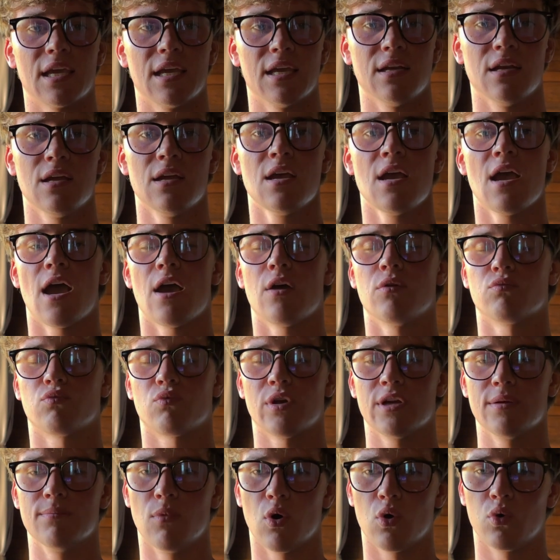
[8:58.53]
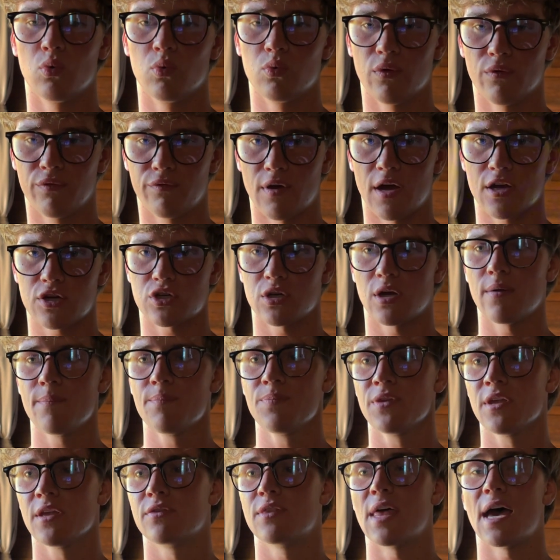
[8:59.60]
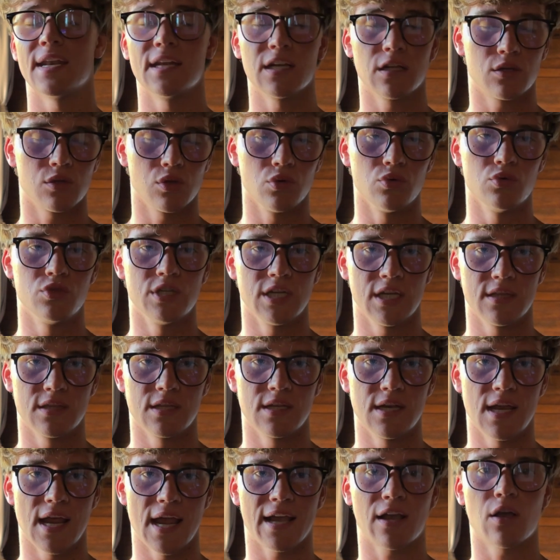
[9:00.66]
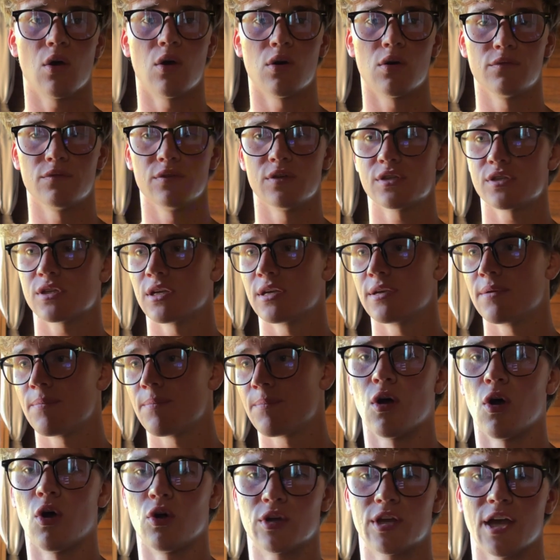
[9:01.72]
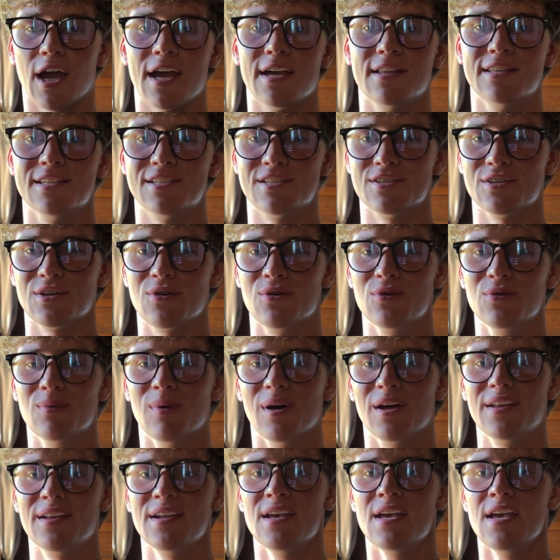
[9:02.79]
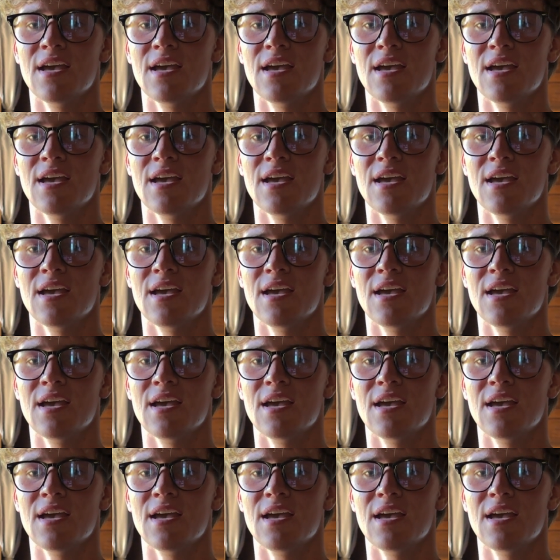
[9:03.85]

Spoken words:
in and remodel the fascia. That includes in the neck, obviously. Okay, this is a good one.